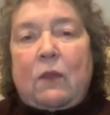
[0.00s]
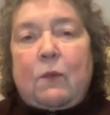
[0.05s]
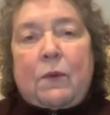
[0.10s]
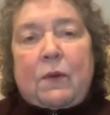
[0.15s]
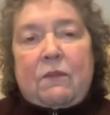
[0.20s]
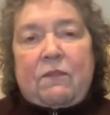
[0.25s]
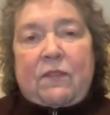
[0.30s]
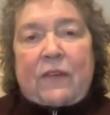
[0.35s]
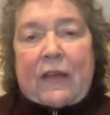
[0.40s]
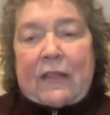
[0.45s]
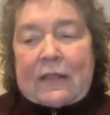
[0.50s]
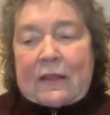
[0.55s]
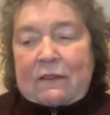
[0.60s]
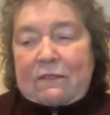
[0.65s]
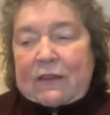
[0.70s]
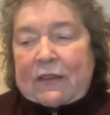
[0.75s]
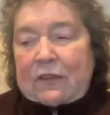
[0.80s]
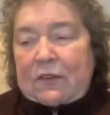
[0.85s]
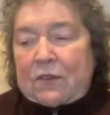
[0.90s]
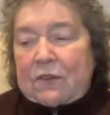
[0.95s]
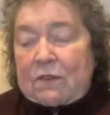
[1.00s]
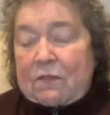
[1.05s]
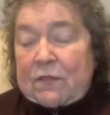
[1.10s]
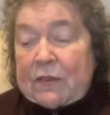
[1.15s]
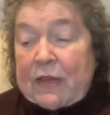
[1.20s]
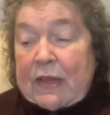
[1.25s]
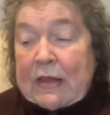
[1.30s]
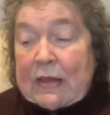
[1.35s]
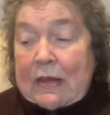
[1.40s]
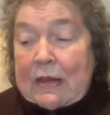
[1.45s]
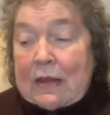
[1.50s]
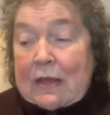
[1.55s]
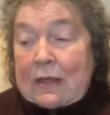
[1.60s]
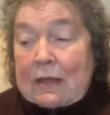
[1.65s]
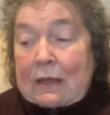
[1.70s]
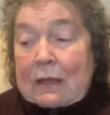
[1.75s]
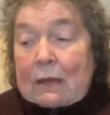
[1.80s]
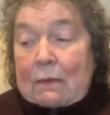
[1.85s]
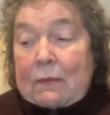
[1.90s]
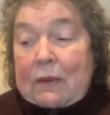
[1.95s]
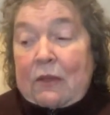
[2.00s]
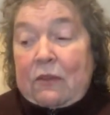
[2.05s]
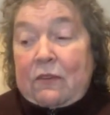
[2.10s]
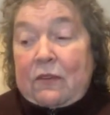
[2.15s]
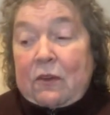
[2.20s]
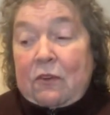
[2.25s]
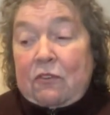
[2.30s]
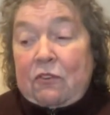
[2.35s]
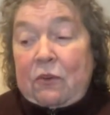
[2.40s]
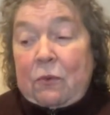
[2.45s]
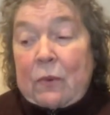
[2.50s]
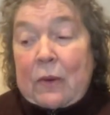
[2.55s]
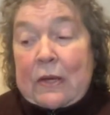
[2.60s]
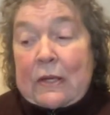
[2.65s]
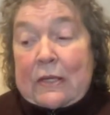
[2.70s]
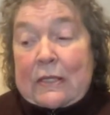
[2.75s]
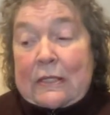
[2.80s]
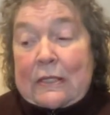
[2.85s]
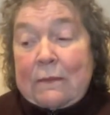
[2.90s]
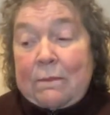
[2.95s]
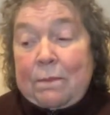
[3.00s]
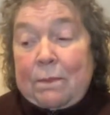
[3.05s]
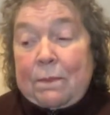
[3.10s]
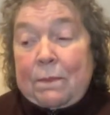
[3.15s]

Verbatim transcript: where to find it if I couldn't find it, because there she was.